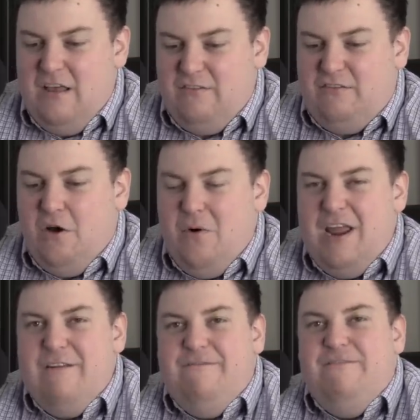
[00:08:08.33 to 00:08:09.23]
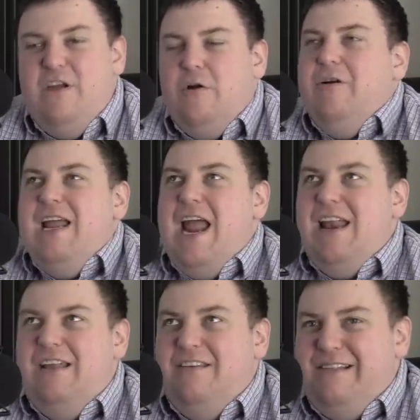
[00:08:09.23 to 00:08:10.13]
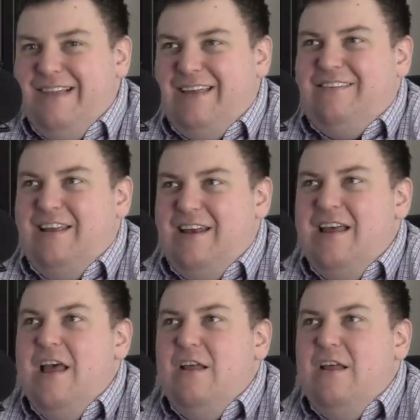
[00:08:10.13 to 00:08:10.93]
so infuriating to listen